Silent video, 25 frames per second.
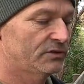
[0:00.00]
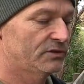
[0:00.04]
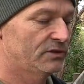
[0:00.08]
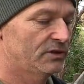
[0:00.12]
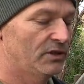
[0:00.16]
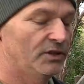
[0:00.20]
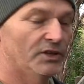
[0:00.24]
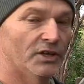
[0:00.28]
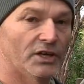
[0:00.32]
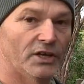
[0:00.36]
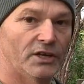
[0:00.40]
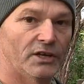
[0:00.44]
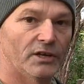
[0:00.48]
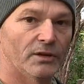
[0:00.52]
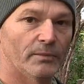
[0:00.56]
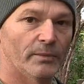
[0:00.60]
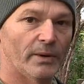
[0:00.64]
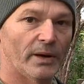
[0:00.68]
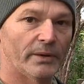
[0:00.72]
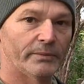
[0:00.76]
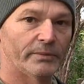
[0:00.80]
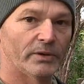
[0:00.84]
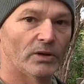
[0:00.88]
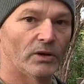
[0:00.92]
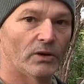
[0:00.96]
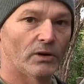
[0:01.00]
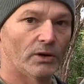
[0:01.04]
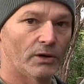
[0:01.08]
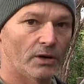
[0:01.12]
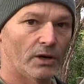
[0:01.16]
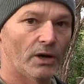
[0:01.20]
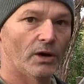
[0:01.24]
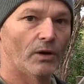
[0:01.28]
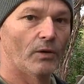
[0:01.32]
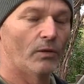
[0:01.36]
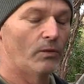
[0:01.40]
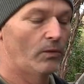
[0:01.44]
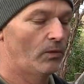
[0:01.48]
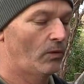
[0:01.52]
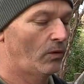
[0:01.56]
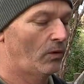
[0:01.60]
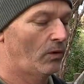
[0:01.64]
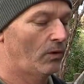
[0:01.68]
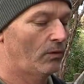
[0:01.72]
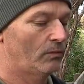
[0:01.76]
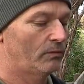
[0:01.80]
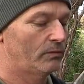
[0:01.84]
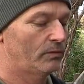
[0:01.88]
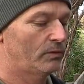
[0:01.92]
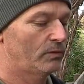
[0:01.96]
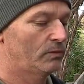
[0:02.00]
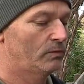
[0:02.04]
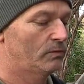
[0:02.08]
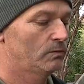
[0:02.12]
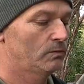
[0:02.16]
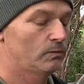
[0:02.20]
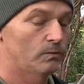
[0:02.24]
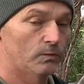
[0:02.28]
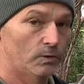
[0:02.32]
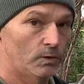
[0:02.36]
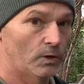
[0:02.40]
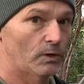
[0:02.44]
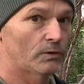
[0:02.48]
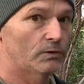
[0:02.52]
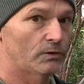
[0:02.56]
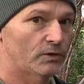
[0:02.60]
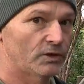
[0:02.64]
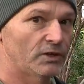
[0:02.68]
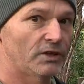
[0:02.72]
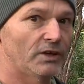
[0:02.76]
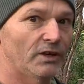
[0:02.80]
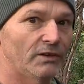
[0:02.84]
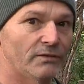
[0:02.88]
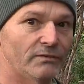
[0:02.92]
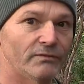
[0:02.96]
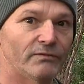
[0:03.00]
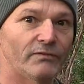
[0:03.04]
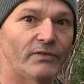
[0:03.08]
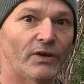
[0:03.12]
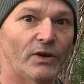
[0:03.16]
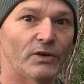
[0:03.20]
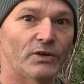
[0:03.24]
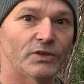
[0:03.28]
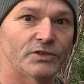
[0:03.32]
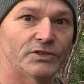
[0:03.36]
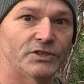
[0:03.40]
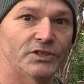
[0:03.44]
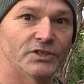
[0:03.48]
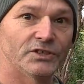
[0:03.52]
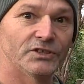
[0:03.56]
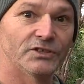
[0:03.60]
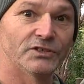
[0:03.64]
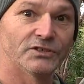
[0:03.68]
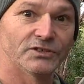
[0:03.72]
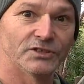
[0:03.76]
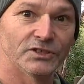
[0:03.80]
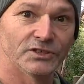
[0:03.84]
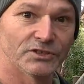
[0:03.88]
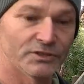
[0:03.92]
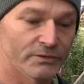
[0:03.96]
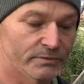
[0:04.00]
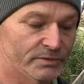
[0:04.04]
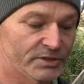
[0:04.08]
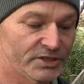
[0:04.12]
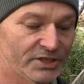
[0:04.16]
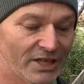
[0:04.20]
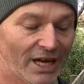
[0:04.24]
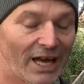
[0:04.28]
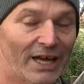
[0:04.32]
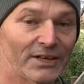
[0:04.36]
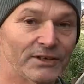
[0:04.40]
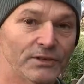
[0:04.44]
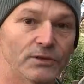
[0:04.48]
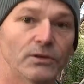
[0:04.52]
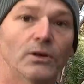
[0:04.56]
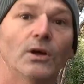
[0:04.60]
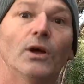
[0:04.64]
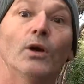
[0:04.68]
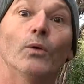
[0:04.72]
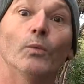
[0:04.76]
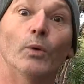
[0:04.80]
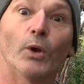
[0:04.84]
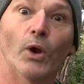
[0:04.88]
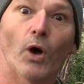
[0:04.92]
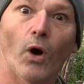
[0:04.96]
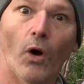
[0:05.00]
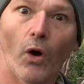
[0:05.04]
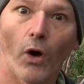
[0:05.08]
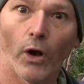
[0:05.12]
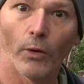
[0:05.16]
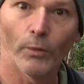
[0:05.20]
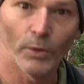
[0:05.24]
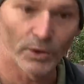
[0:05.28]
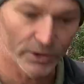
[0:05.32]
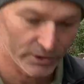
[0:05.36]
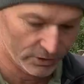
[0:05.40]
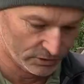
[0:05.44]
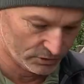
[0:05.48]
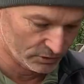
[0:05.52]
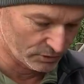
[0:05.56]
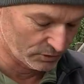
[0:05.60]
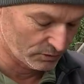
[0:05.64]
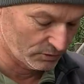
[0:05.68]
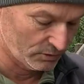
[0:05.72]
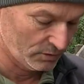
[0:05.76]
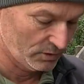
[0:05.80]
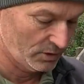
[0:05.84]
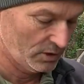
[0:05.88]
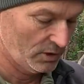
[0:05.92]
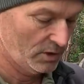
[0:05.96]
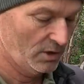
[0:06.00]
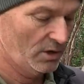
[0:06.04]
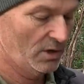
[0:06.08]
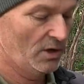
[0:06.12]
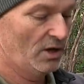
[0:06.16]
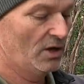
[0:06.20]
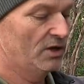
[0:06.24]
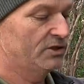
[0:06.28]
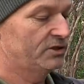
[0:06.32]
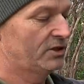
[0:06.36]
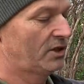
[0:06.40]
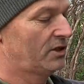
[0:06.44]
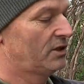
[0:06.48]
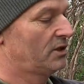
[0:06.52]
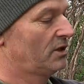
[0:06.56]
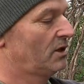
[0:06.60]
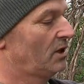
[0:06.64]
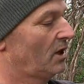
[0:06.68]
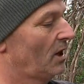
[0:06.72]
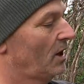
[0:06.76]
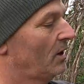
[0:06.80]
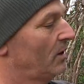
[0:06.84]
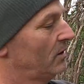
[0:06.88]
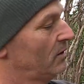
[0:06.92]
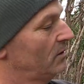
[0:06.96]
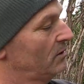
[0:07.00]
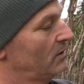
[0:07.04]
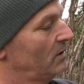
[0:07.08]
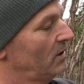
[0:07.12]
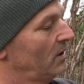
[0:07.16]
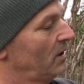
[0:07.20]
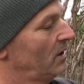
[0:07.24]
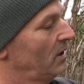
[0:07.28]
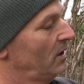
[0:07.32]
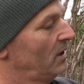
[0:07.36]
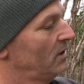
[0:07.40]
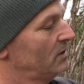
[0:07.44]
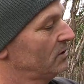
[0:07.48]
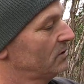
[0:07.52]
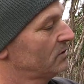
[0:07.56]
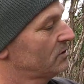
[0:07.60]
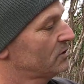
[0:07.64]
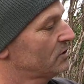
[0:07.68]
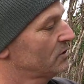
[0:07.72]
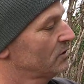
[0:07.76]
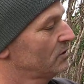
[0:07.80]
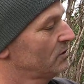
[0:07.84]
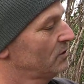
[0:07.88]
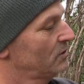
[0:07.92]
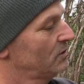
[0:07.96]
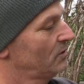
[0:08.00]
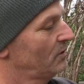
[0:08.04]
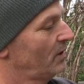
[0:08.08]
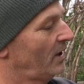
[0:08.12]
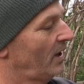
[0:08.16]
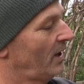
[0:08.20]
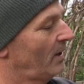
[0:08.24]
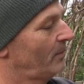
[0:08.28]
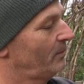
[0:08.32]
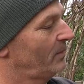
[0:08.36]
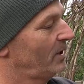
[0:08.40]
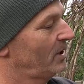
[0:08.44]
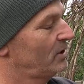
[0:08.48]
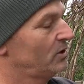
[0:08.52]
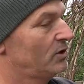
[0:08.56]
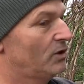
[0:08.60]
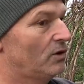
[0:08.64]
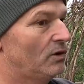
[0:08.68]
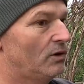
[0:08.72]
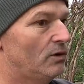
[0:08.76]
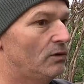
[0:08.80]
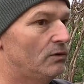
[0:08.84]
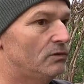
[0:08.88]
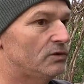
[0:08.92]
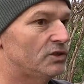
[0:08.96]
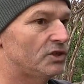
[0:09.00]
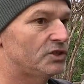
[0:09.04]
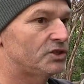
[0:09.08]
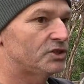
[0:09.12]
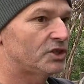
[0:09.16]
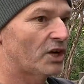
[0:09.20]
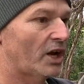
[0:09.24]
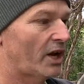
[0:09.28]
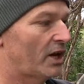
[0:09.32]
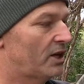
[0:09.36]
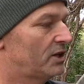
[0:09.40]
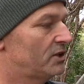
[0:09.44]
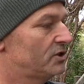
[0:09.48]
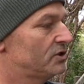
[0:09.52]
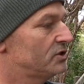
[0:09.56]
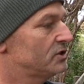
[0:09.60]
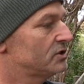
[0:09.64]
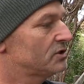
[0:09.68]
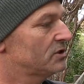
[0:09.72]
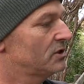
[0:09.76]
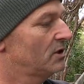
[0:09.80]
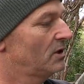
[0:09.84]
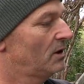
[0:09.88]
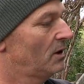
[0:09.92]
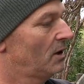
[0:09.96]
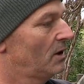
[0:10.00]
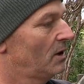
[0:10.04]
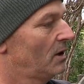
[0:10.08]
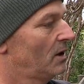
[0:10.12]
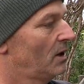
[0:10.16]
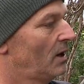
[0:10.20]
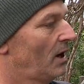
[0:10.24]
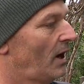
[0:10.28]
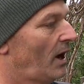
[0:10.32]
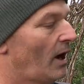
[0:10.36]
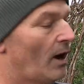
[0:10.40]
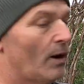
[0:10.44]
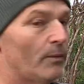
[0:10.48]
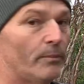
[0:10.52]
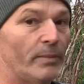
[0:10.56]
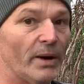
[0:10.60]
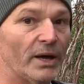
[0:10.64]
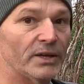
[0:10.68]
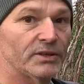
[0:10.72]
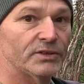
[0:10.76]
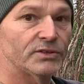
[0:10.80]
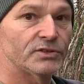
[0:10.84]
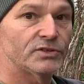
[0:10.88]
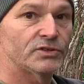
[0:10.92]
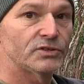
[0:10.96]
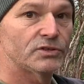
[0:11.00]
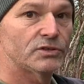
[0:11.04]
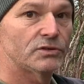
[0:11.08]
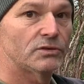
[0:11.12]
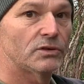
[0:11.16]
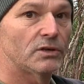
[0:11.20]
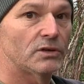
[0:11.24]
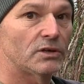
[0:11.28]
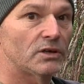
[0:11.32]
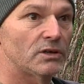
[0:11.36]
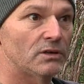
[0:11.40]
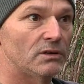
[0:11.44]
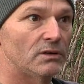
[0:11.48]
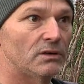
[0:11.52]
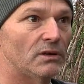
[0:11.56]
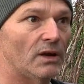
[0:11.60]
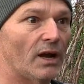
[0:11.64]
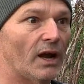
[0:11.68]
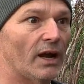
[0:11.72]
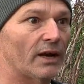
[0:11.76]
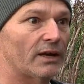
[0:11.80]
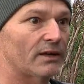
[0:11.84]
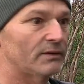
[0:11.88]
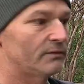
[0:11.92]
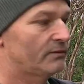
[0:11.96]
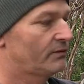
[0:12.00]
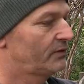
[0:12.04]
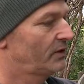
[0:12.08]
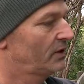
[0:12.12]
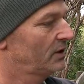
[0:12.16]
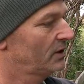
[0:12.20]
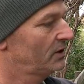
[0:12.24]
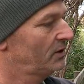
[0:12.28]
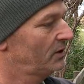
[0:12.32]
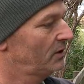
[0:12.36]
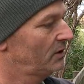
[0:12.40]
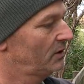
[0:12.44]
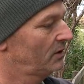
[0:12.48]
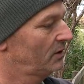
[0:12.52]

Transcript: In the heat of the moment, I know I'm going to get focusing system started when I want it to. So you can go into our menu to change how buttons are configured.